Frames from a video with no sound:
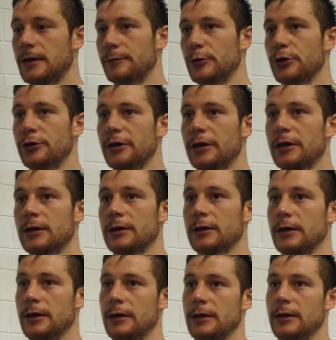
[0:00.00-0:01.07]
uh, Munich,
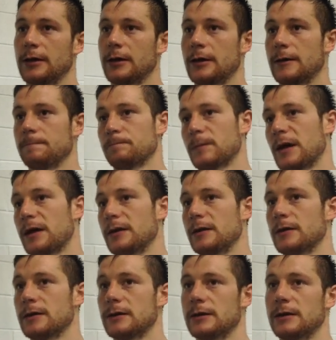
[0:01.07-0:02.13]
and um,
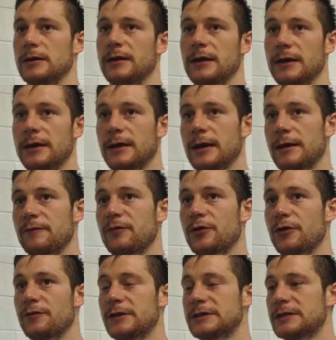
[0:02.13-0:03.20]
I, uh, I think he came
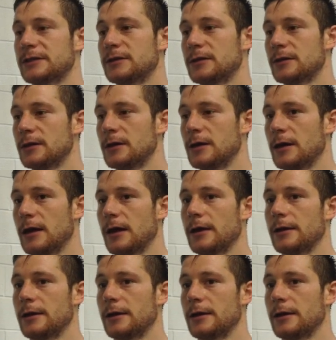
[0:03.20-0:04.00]
for a visit mm-hmm.